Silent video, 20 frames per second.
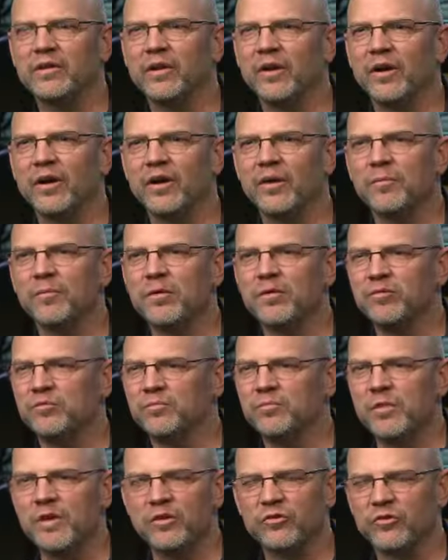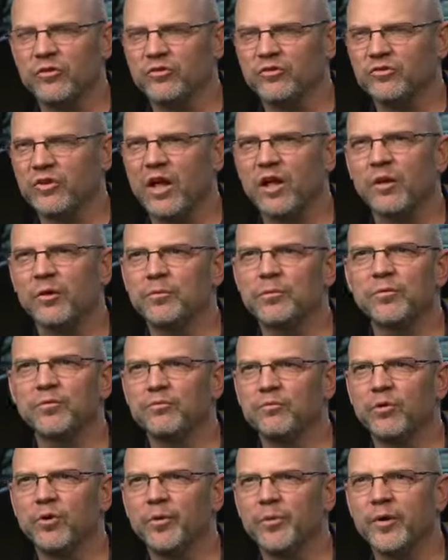Uh, it's, it's a solid
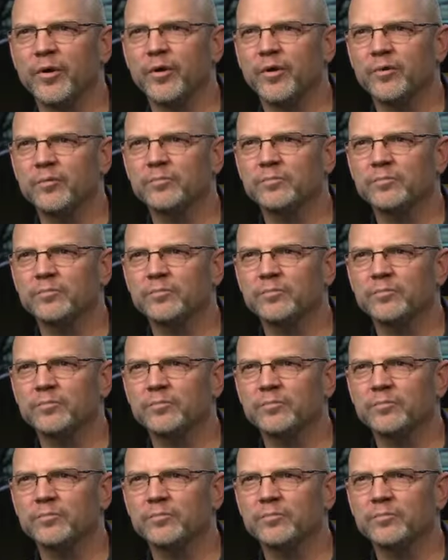performer.